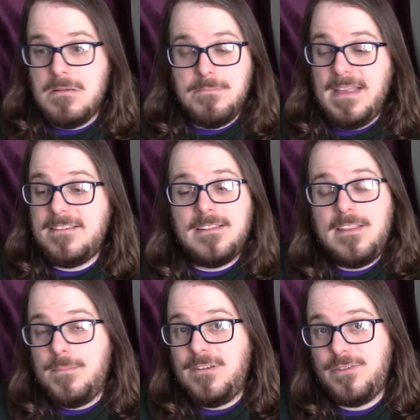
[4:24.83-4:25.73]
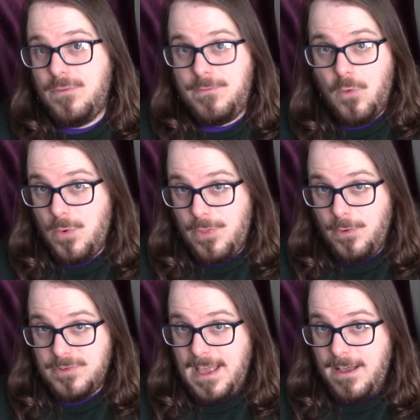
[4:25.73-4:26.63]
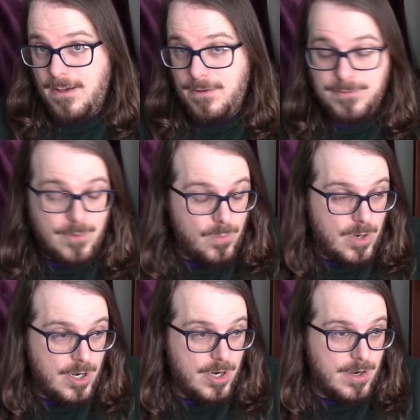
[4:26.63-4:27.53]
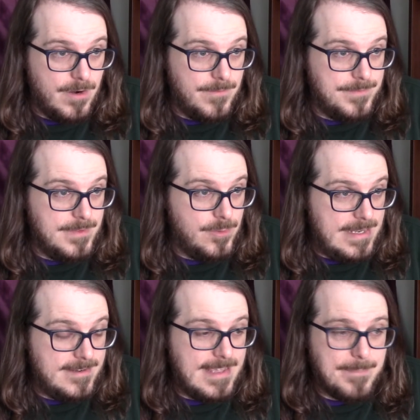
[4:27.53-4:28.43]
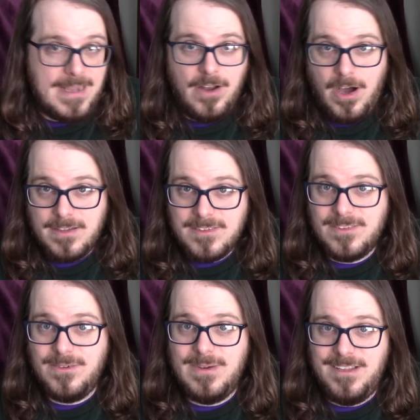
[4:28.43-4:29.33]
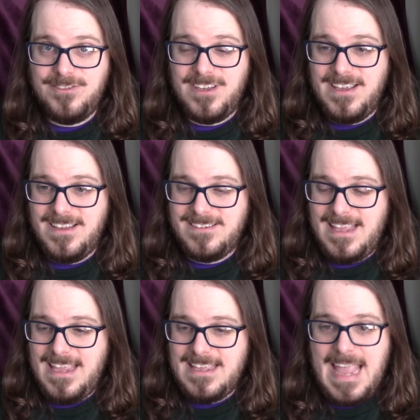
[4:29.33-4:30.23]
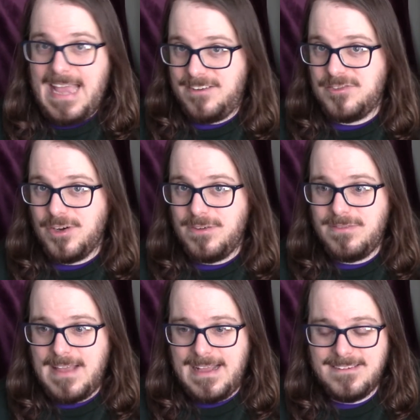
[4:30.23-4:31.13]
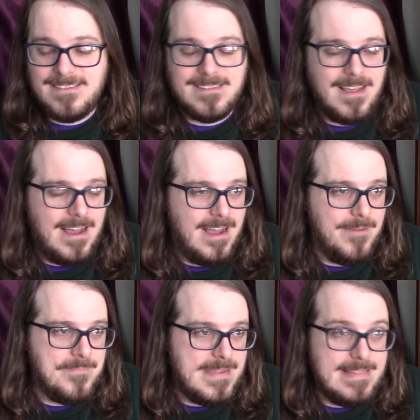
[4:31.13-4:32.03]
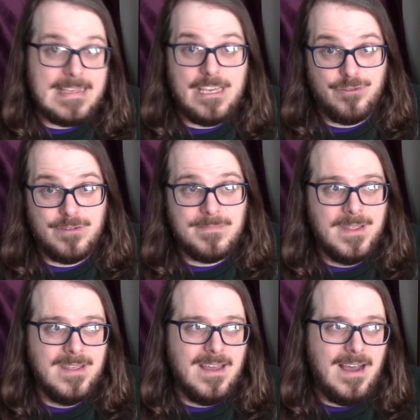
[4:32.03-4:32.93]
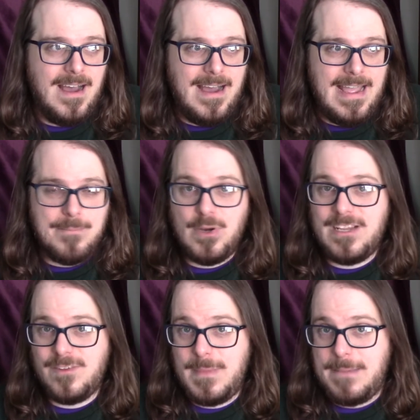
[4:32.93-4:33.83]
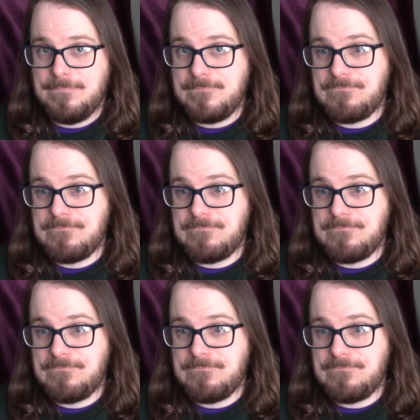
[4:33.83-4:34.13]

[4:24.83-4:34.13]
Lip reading: basically, the mission for those elves were, you need to get my NOS, which is a canister that's in the kitchen, and bring it to me.